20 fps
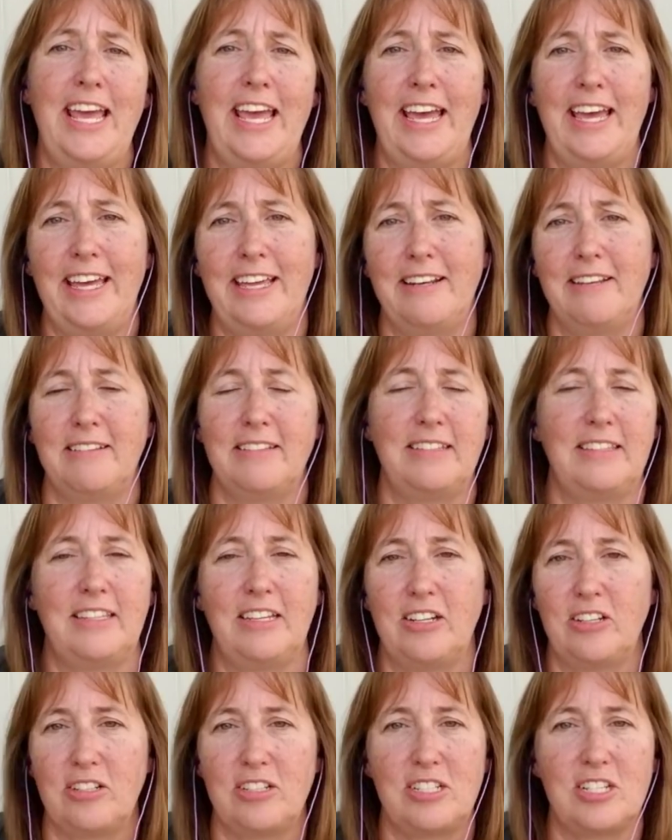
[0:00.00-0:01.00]
And
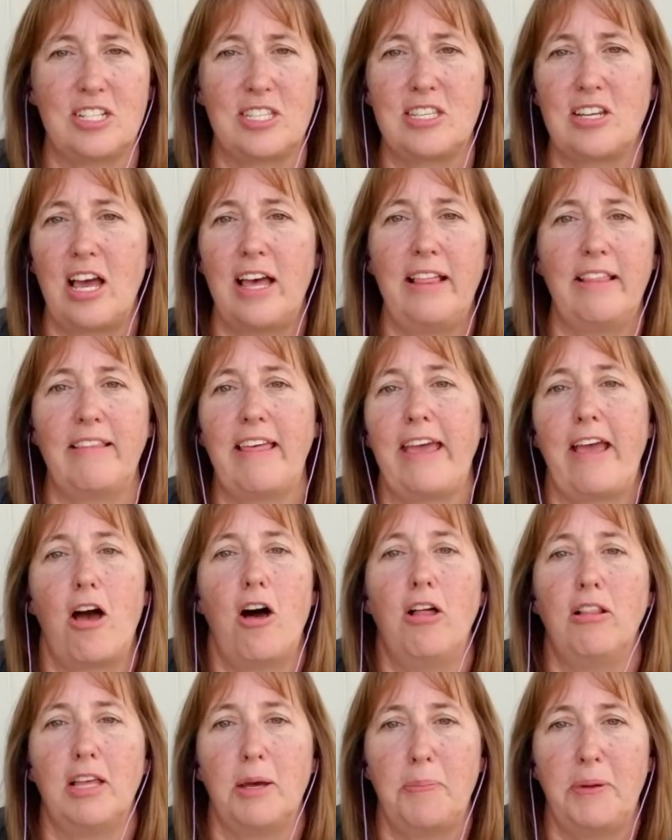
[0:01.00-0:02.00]
they're just like
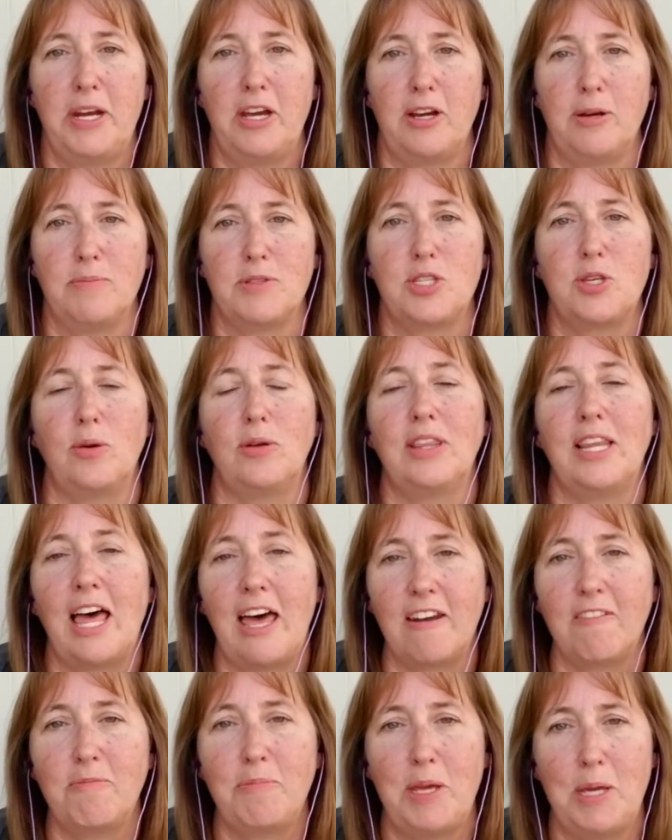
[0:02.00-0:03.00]
all up in arms. So a
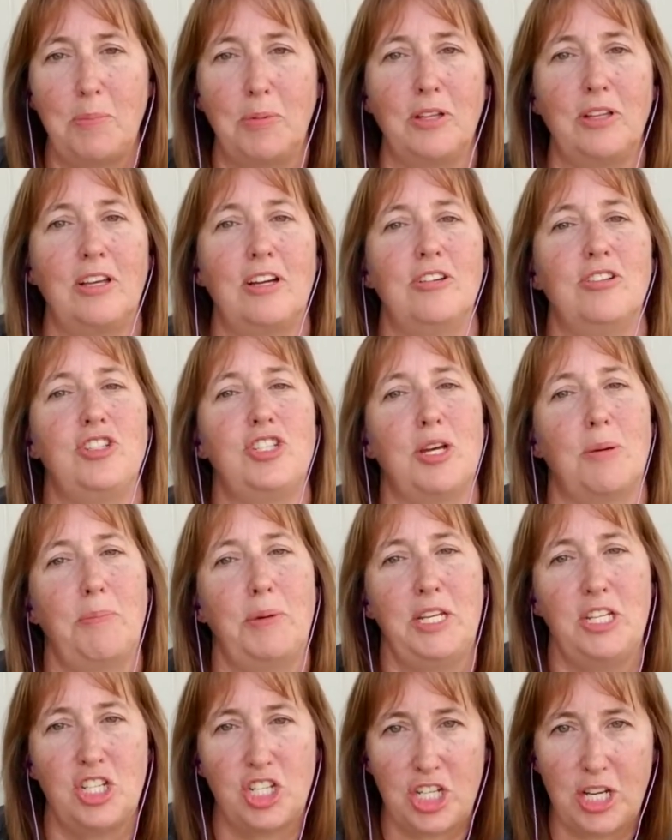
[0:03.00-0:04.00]
lot of people are
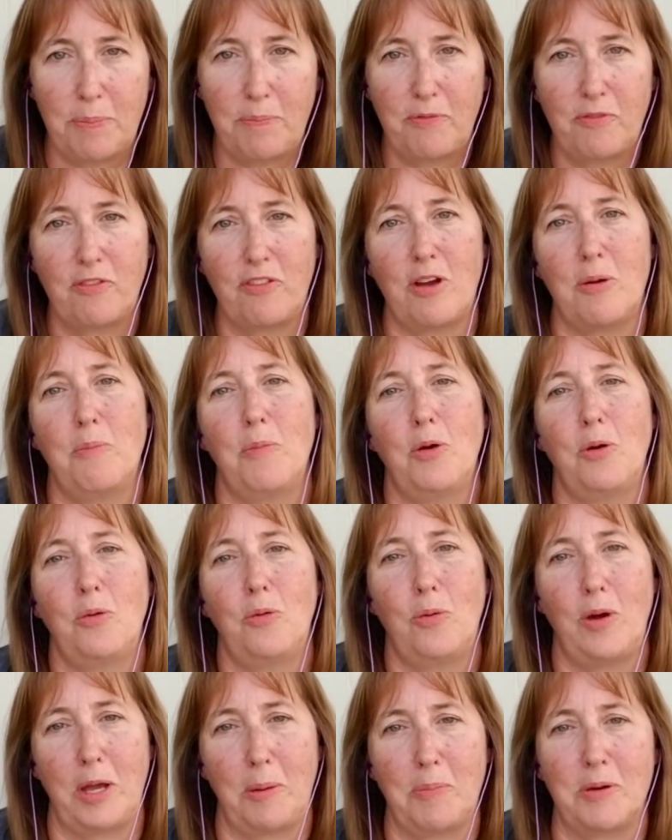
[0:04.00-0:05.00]
jumping ship from
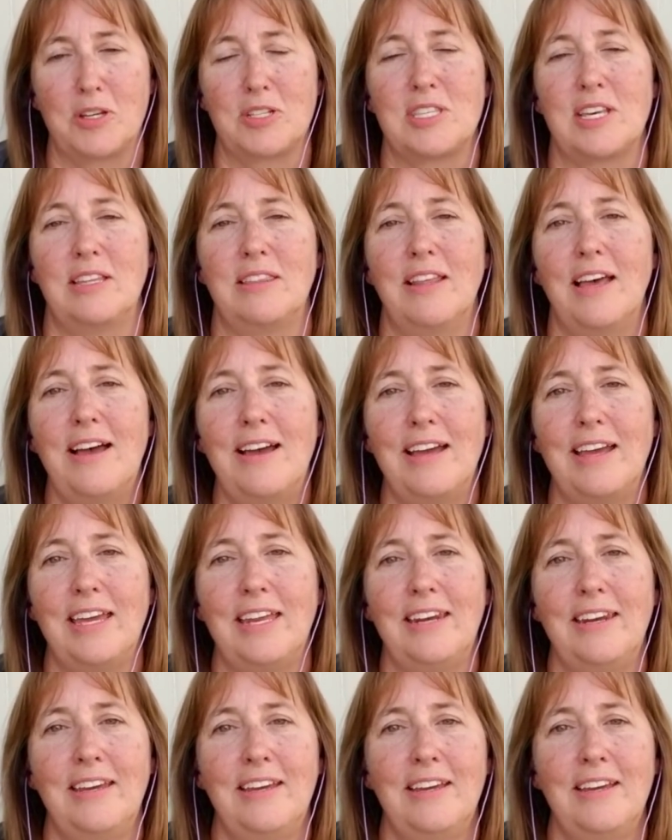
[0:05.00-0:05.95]
QuickBooks Online